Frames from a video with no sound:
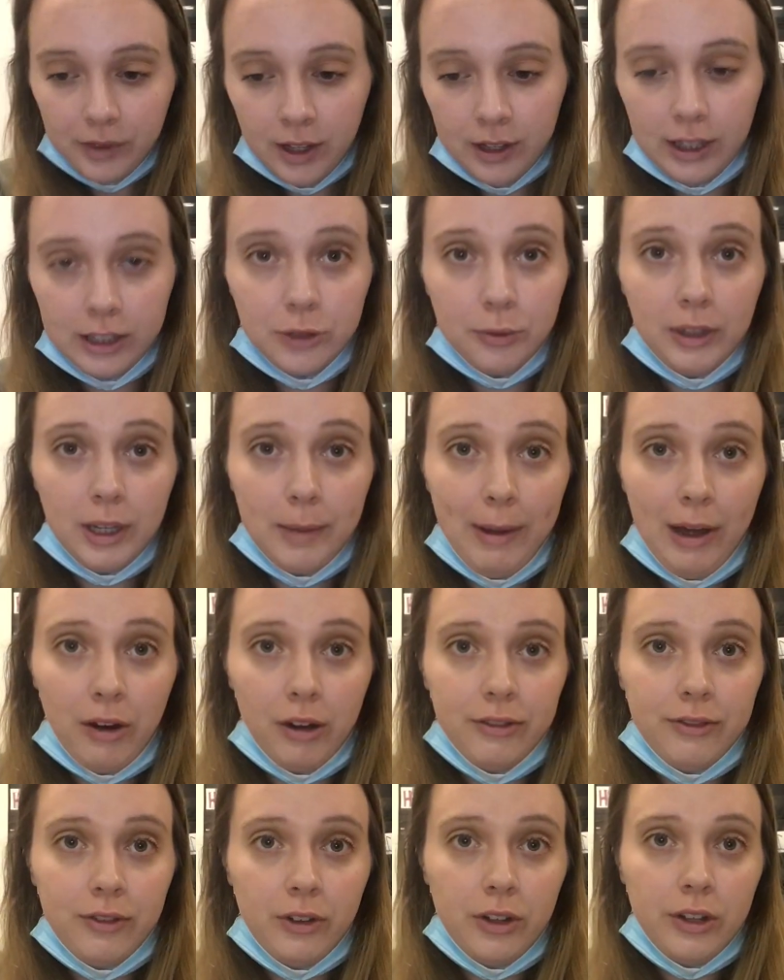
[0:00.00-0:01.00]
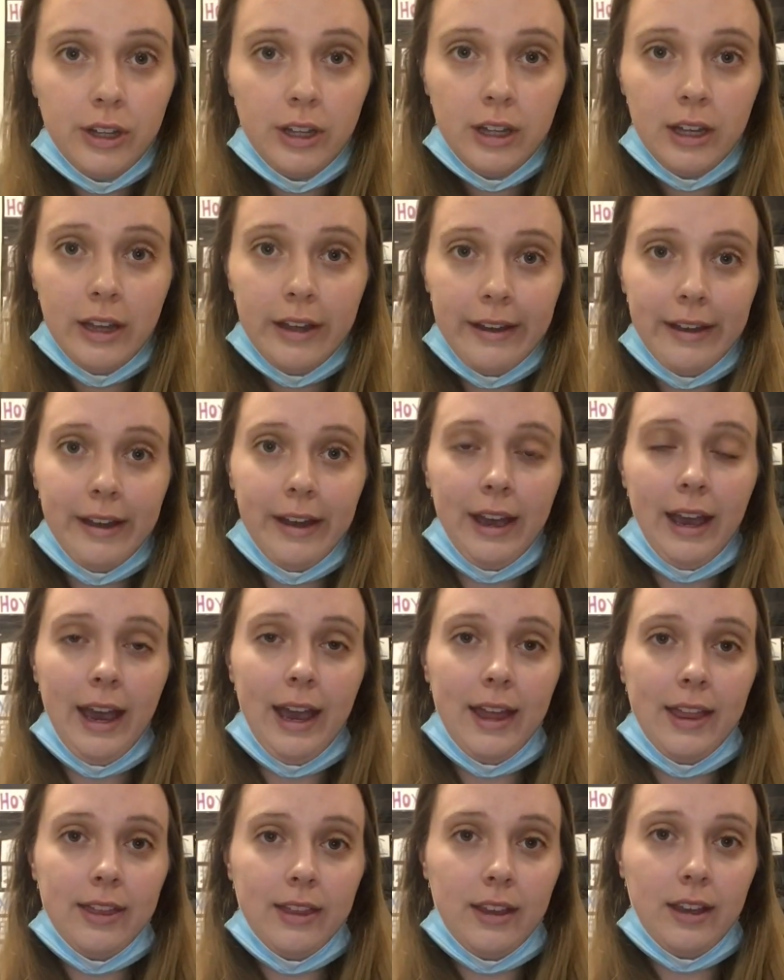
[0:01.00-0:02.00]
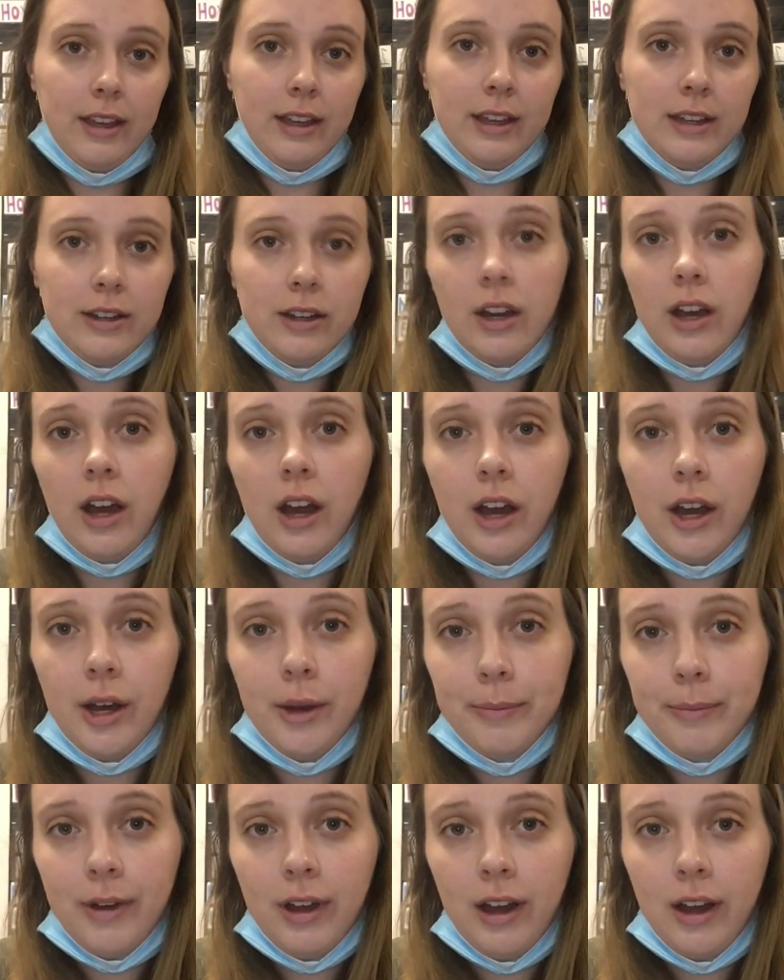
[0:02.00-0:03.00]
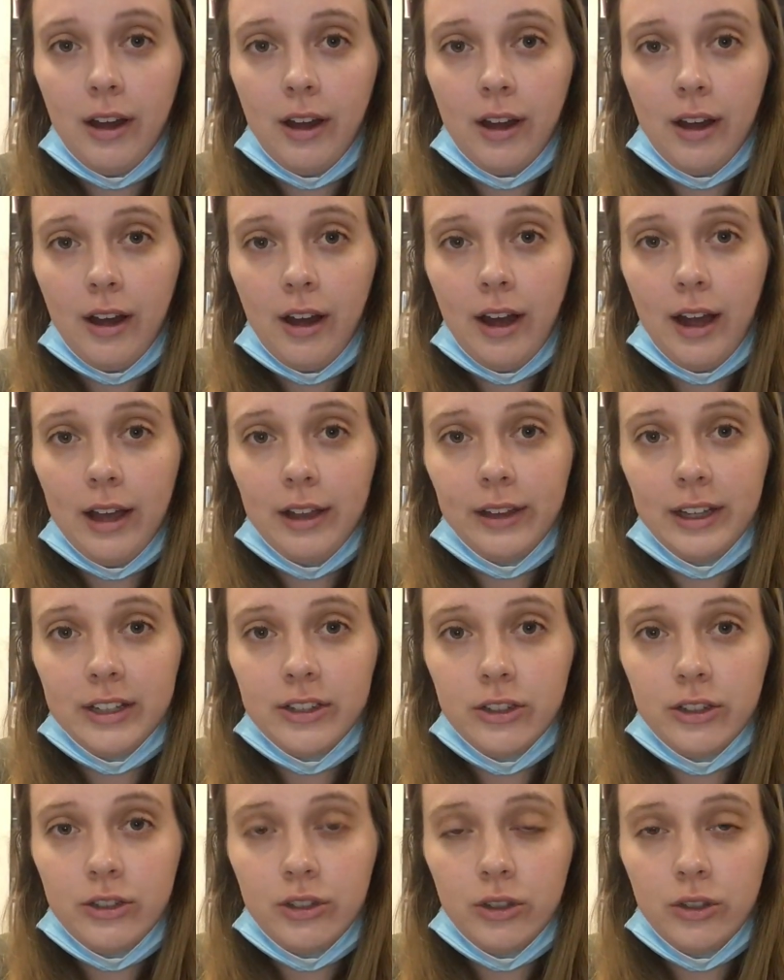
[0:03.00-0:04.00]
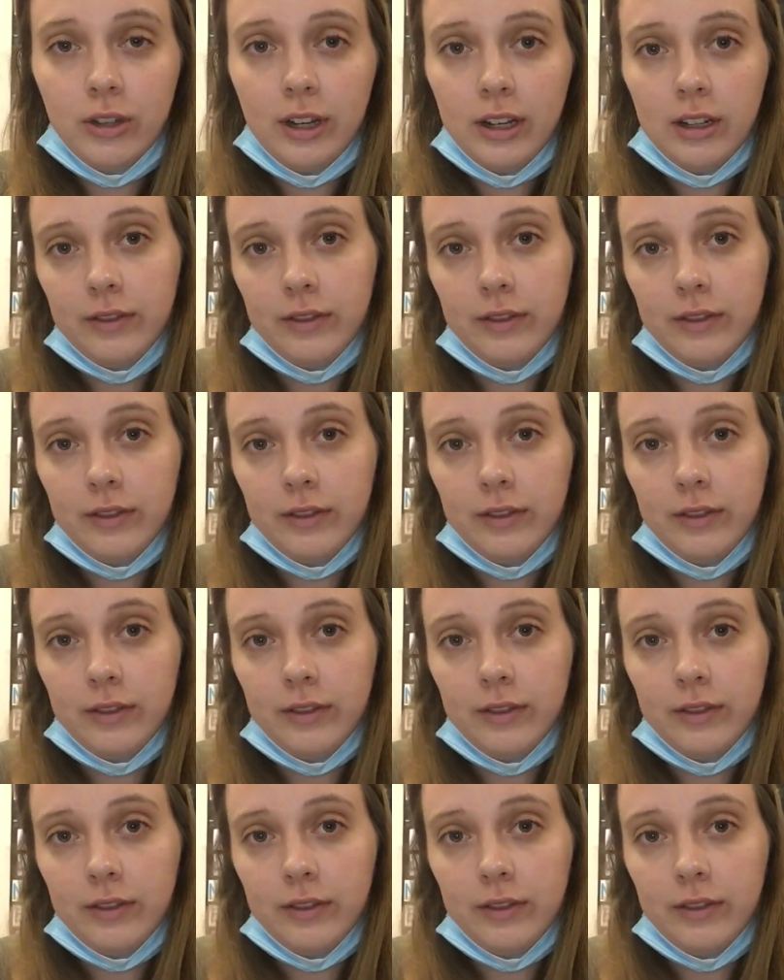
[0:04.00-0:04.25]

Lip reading: That's really powerful. And then I like to do kind